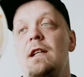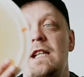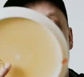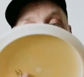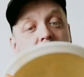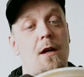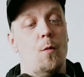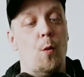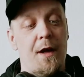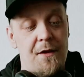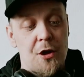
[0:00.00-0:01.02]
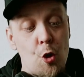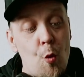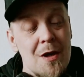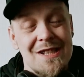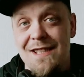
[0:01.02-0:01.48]
is one of the
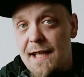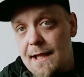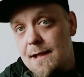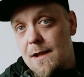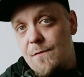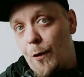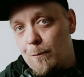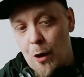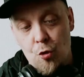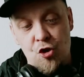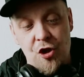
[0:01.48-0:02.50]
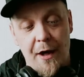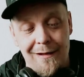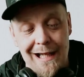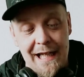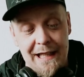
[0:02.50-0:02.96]
newest discs from Lone
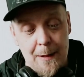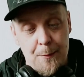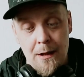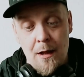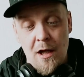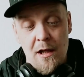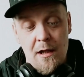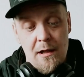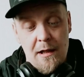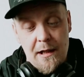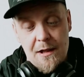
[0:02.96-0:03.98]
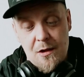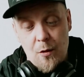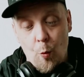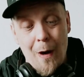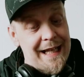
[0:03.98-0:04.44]
Star lineup. It's
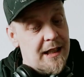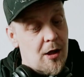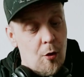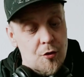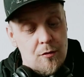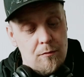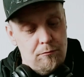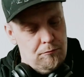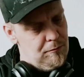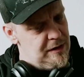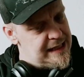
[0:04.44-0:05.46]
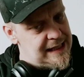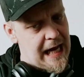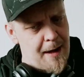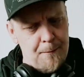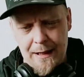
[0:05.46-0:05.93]
the Waco
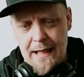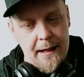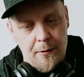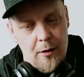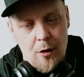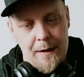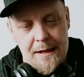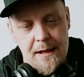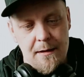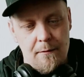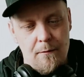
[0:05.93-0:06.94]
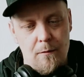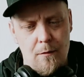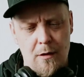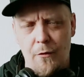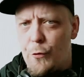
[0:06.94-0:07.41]
stamp. I don't know, is it
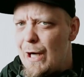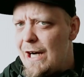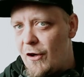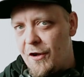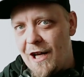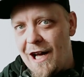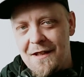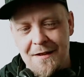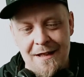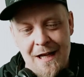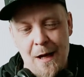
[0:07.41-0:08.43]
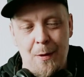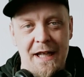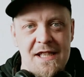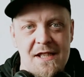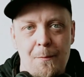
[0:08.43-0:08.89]
rare or not?
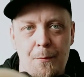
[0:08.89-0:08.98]
But it's